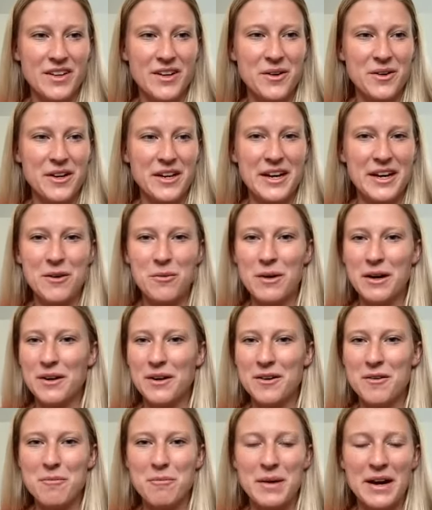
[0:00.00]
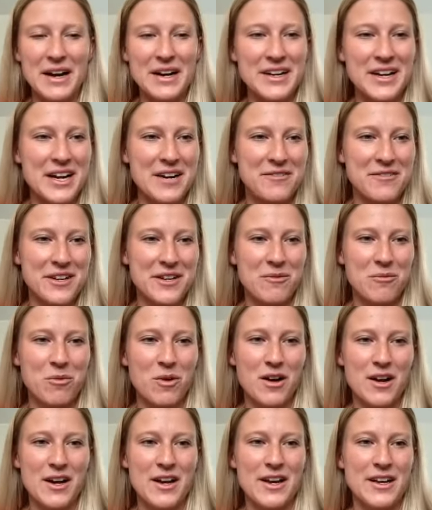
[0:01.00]
Okay, welcome back,
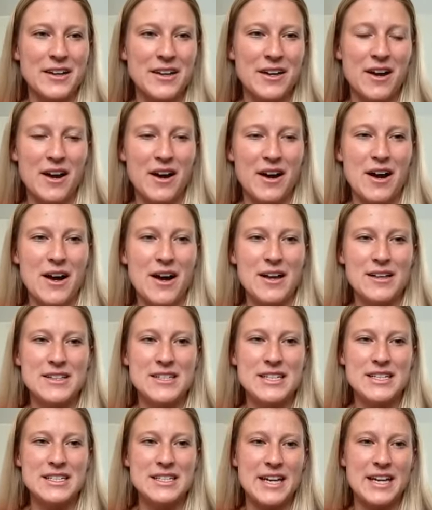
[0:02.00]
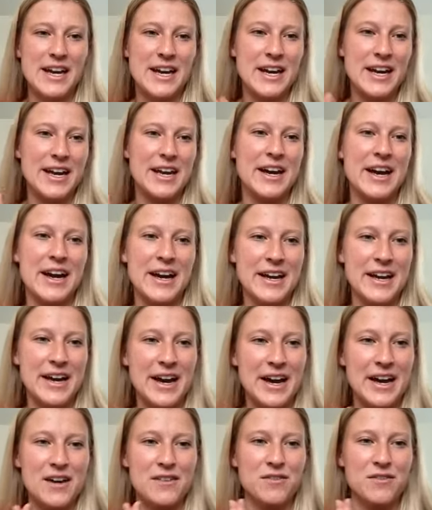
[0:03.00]
everyone. Today I
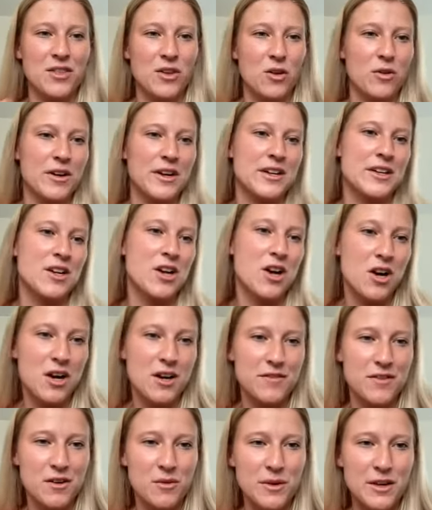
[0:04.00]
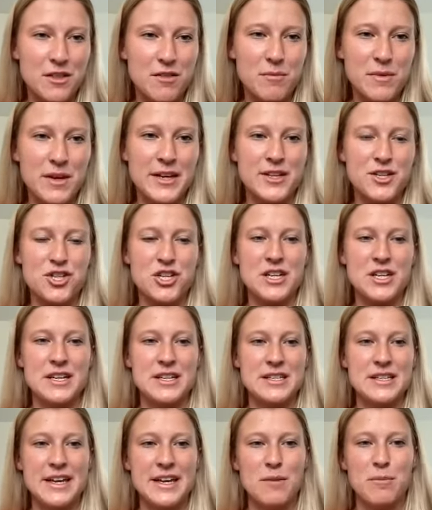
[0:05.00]
have Loren Carver with me. She
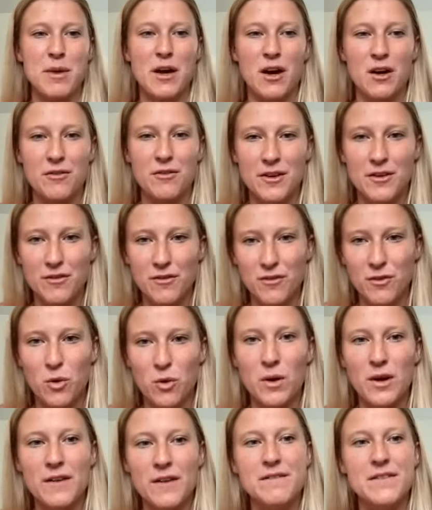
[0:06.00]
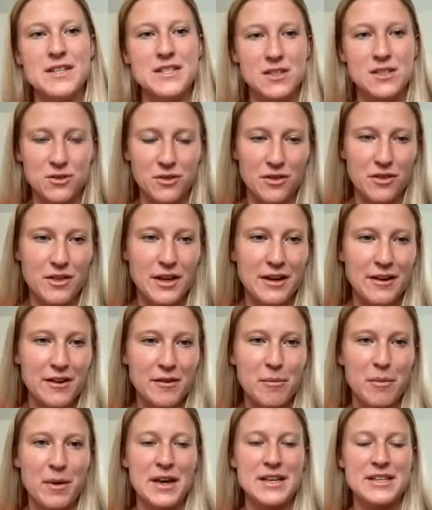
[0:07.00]
is a pelvic floor physical
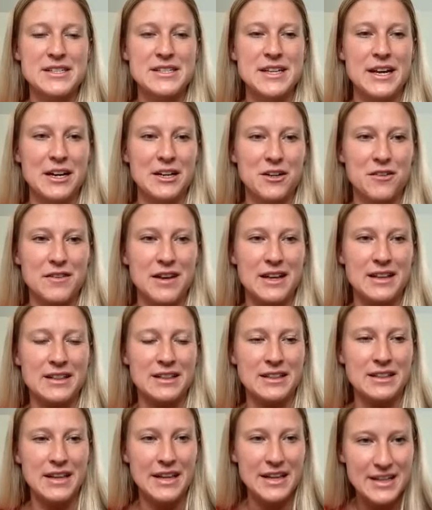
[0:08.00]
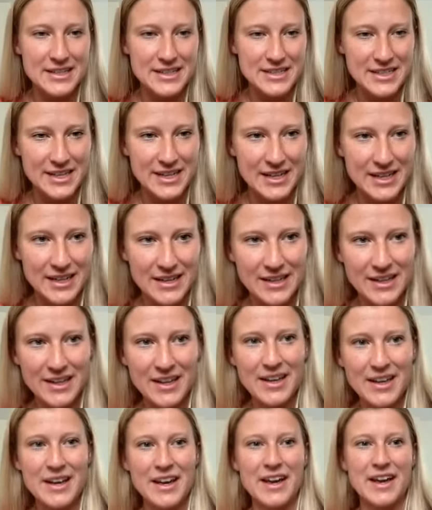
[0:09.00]
therapist out of Atlanta,
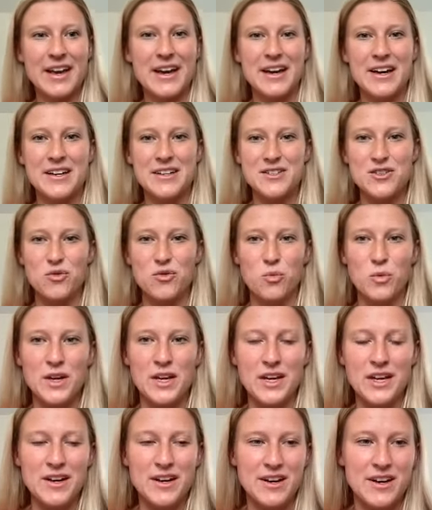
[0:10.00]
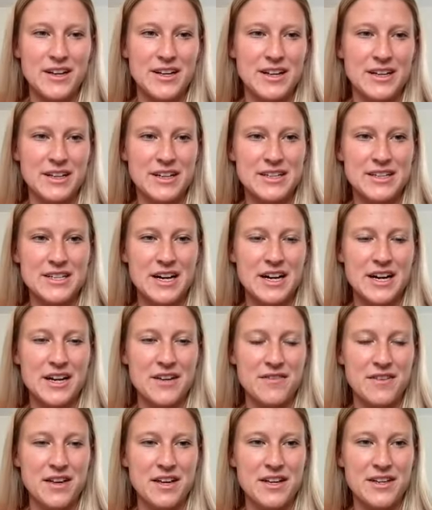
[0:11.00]
and we are going to
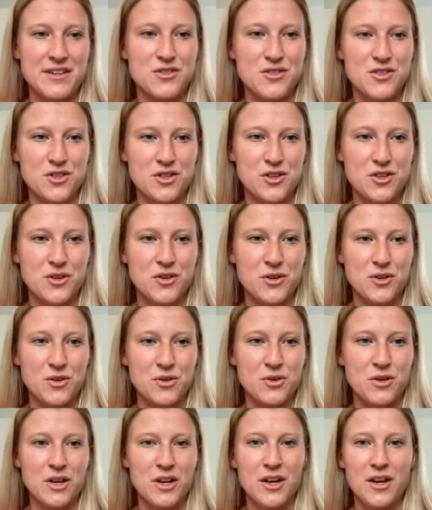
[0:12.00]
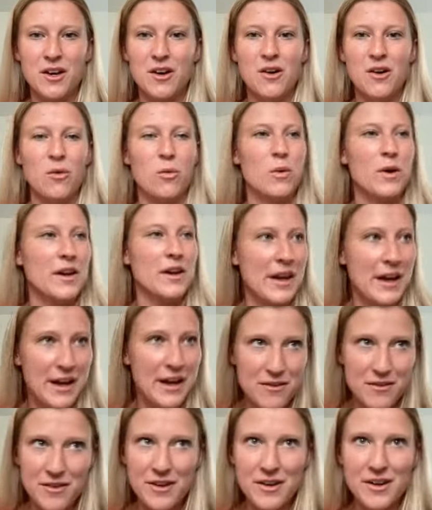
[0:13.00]
dive into
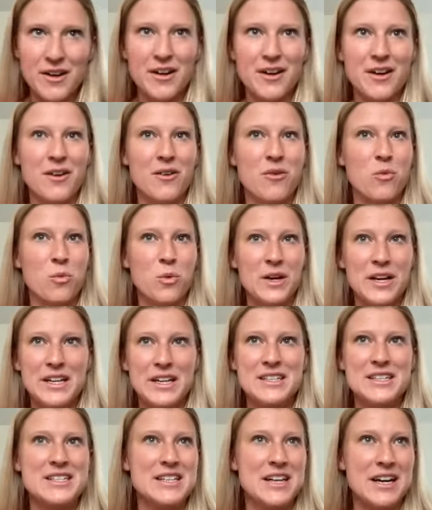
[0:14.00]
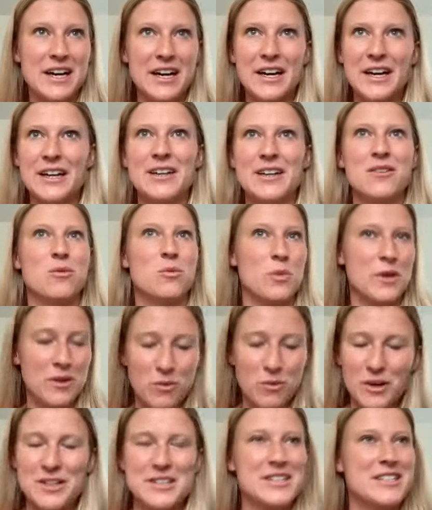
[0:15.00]
whatever we decide we
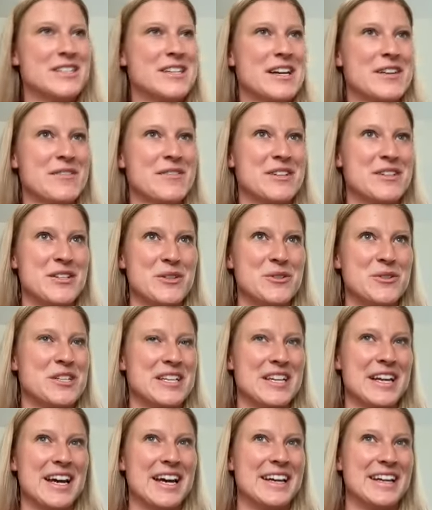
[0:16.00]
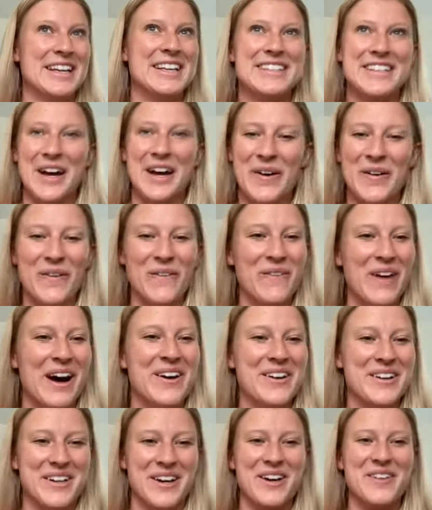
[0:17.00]
want to dive into today. So
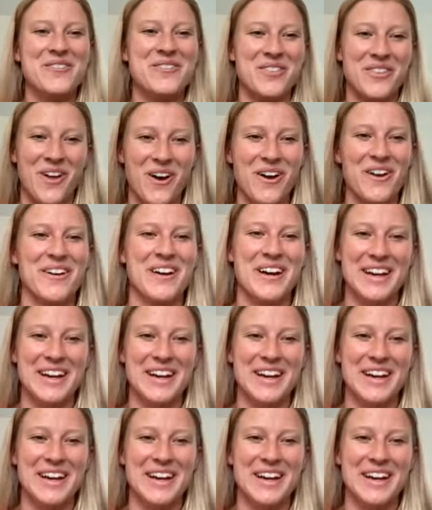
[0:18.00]
welcome, Loren.